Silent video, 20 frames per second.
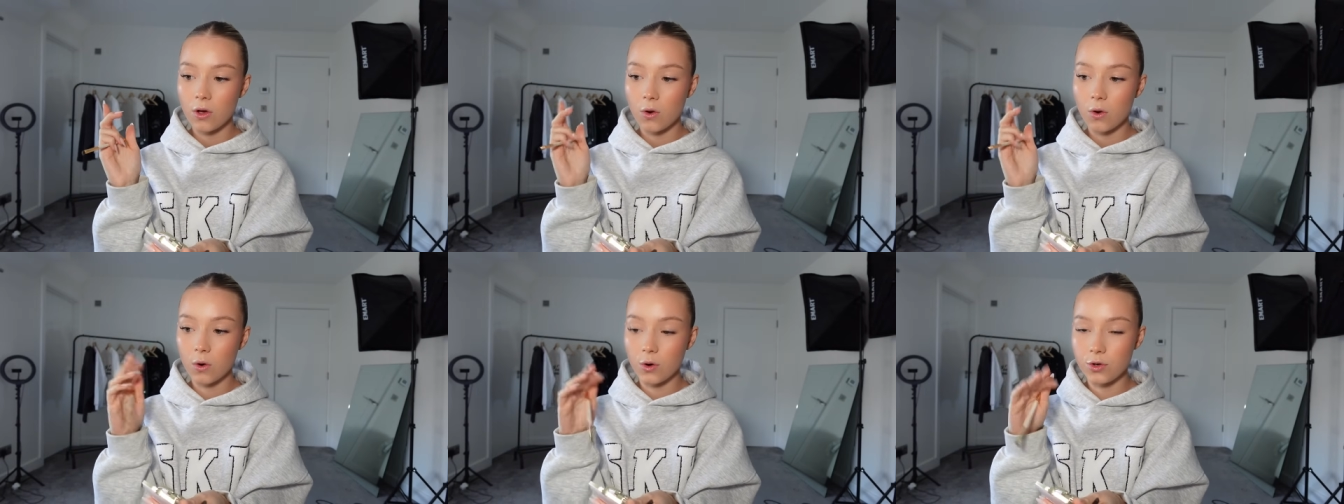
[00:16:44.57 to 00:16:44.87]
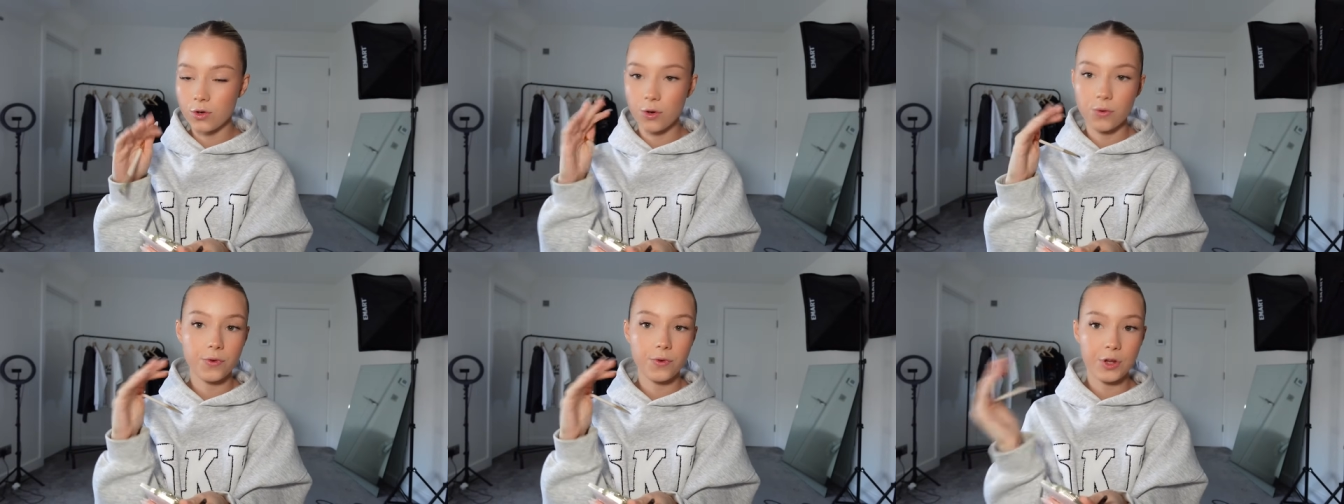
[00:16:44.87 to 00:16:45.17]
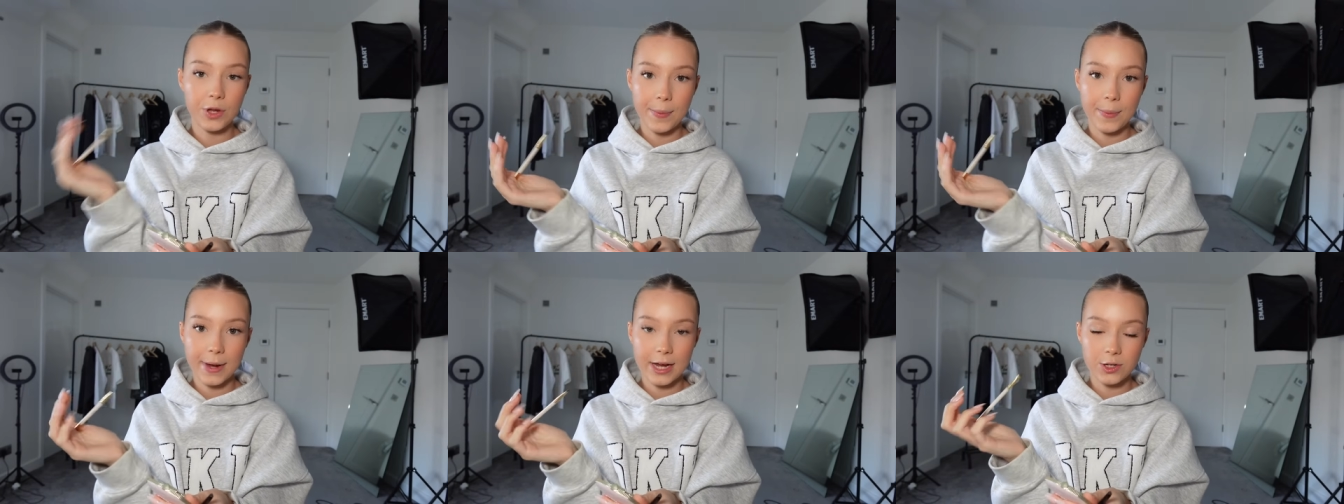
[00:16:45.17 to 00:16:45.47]
on your For
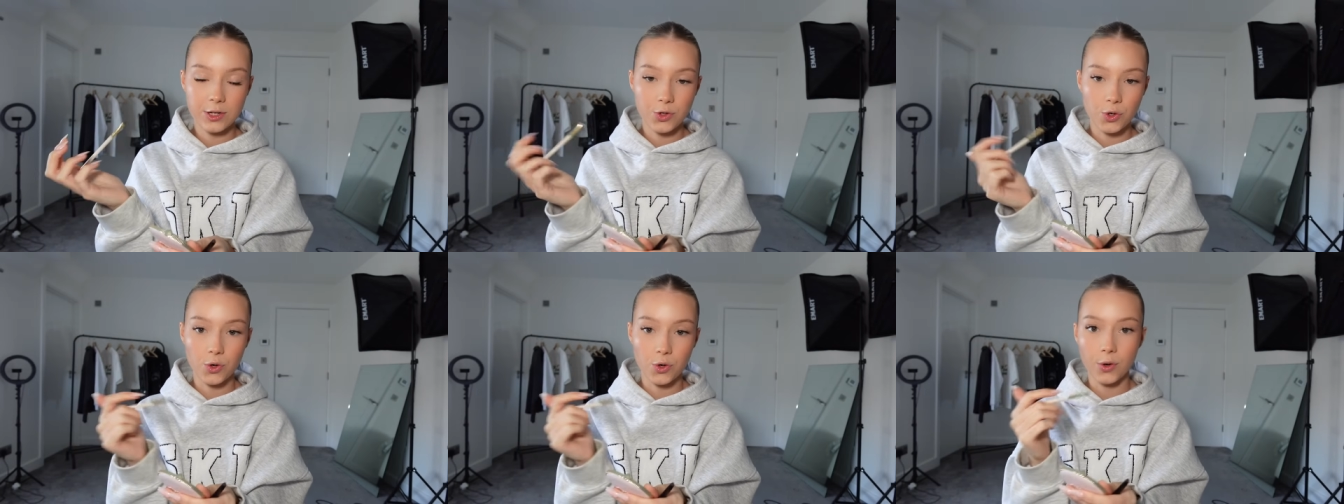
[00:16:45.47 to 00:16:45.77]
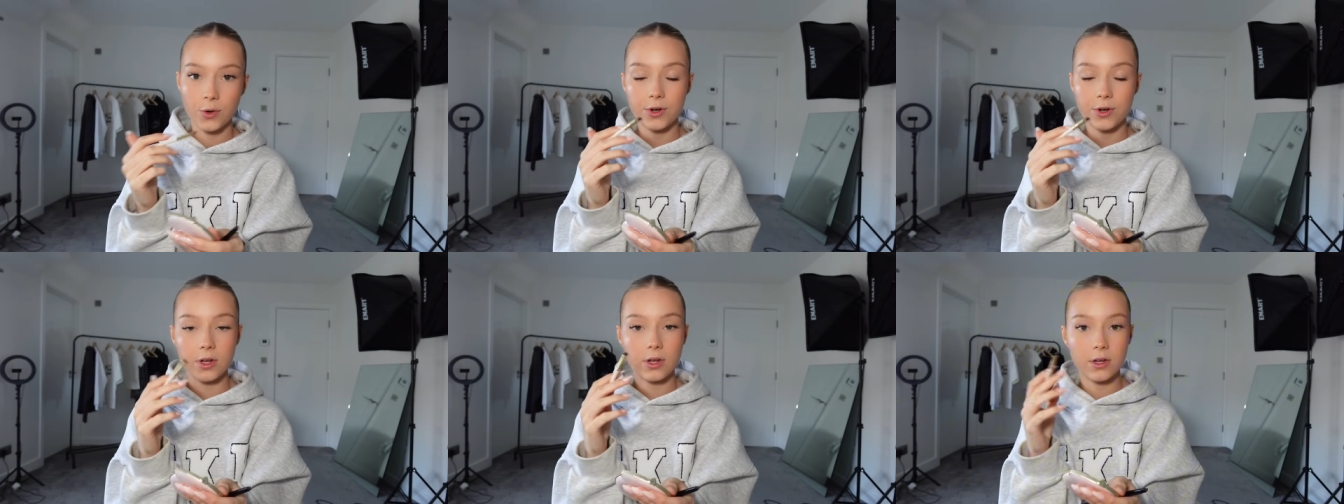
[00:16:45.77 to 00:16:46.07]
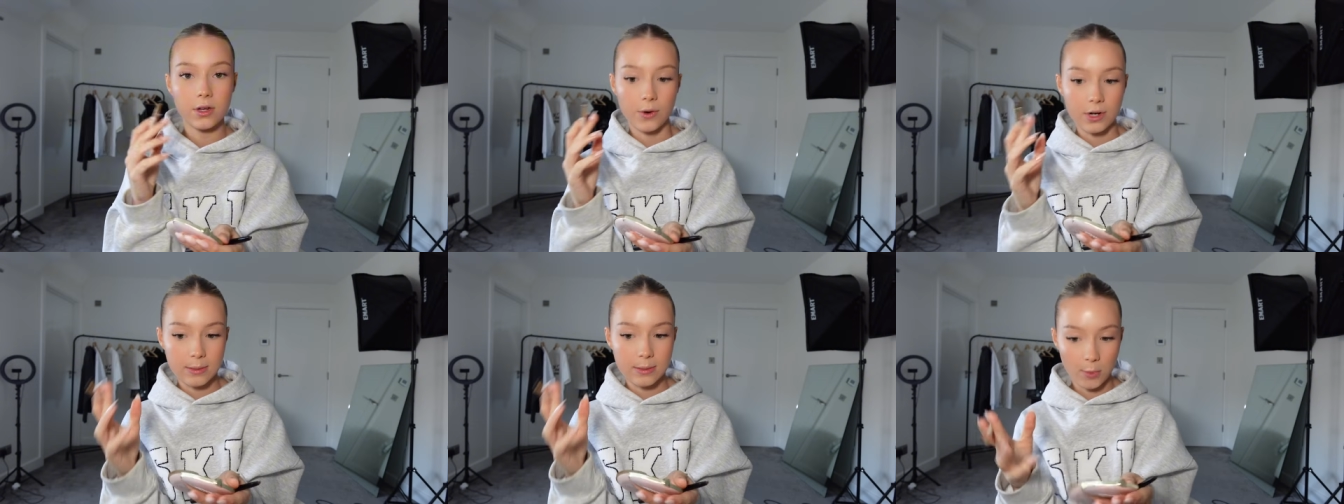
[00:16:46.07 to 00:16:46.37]
You page or on
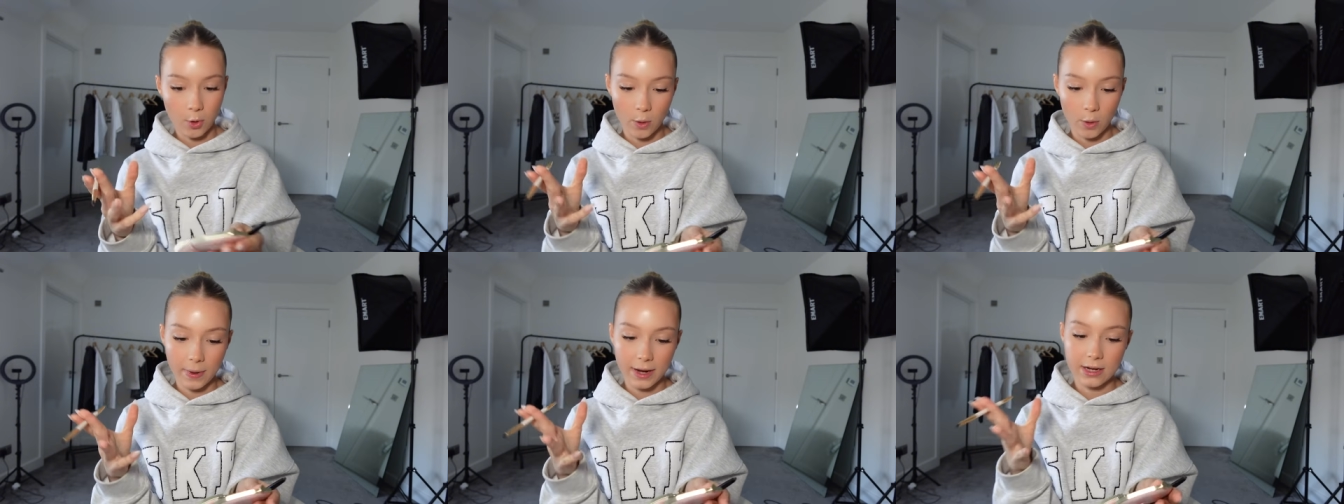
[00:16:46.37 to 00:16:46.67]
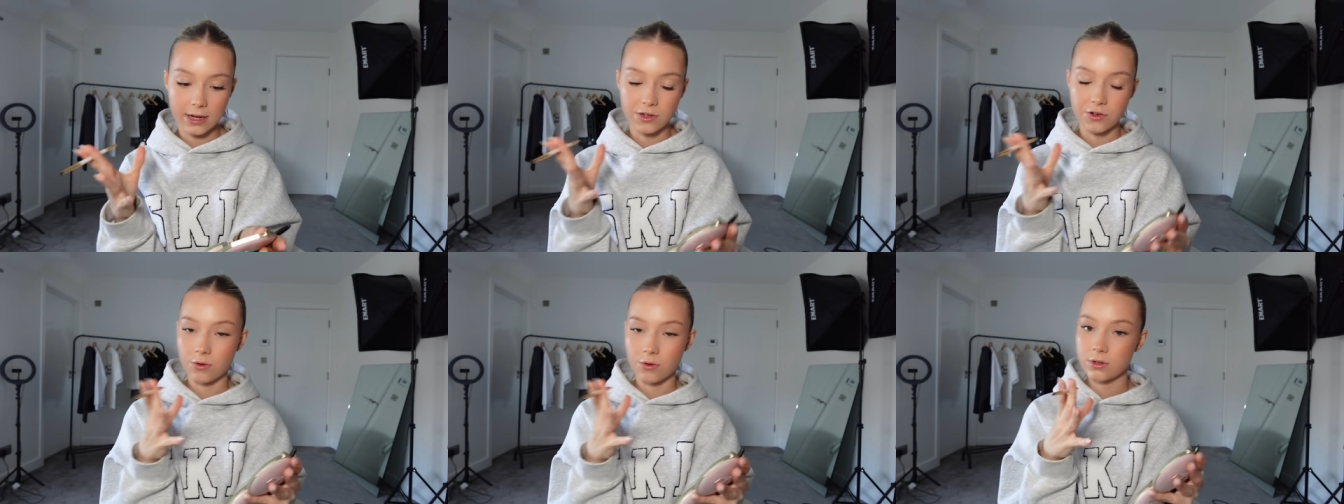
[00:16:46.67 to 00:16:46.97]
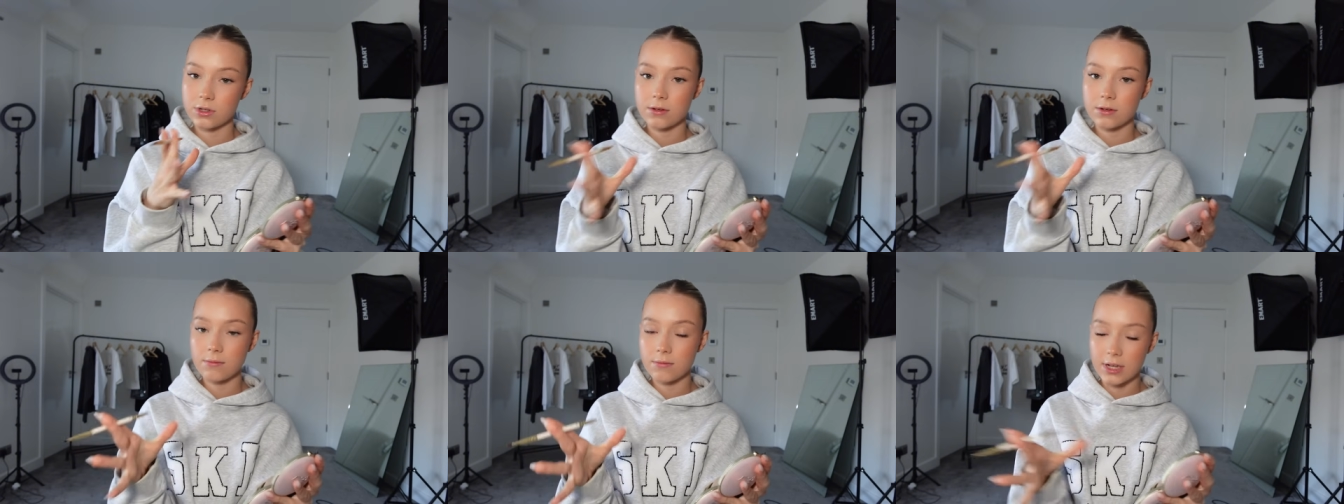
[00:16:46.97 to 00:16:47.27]
your Explore page or
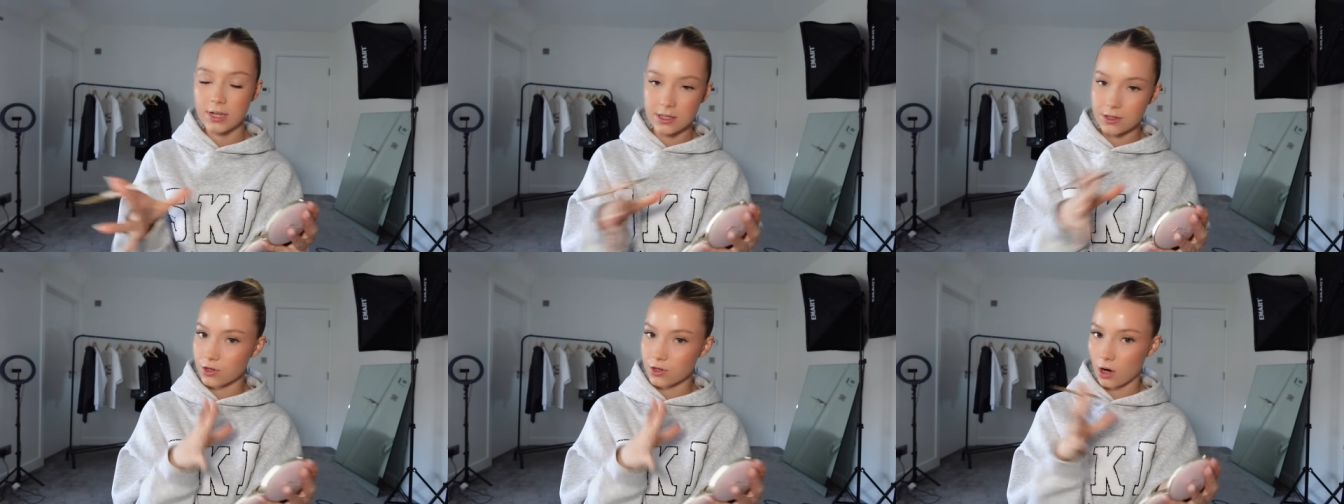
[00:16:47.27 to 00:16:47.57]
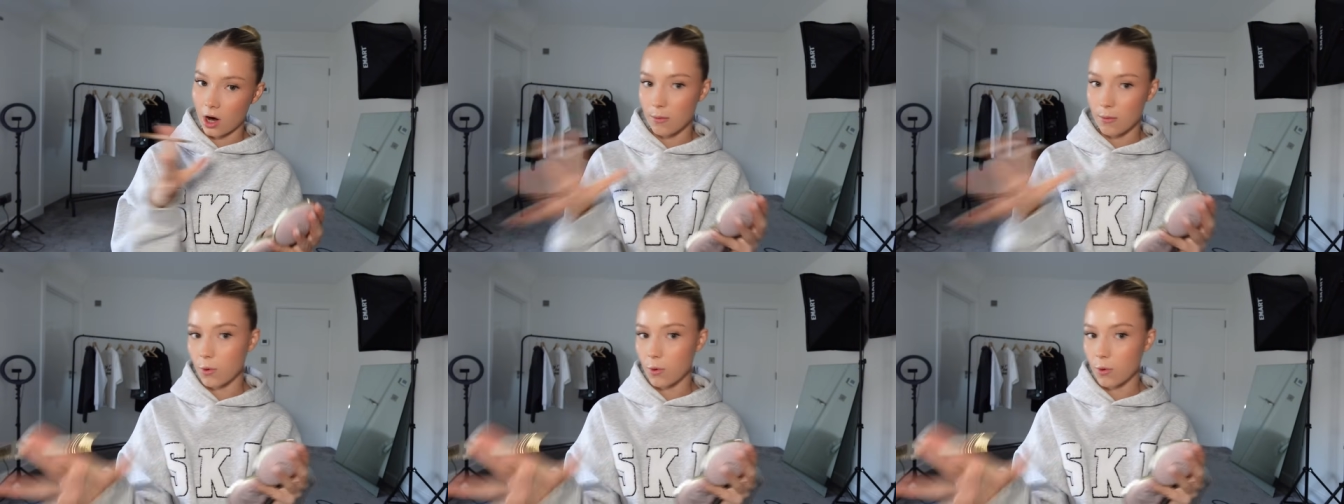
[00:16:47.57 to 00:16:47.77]
on Instagram,